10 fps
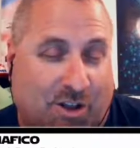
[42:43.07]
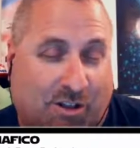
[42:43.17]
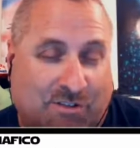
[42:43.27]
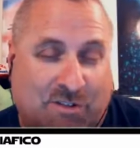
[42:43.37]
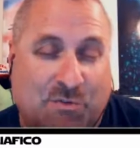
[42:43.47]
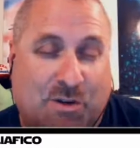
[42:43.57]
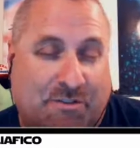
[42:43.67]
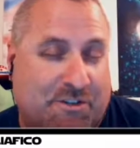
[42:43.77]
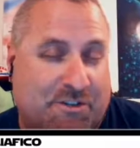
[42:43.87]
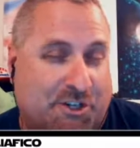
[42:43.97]

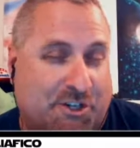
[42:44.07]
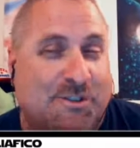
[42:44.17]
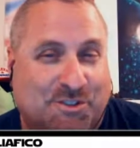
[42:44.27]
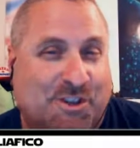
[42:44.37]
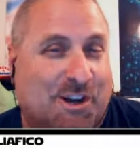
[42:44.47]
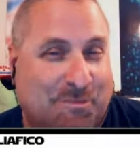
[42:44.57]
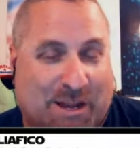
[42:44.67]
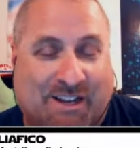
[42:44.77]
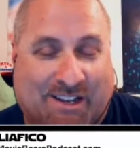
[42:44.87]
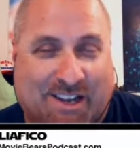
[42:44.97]
200 shows in our
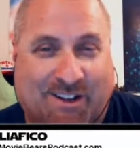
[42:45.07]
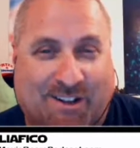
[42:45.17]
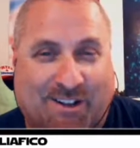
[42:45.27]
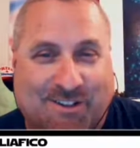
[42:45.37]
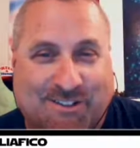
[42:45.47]
back catalog.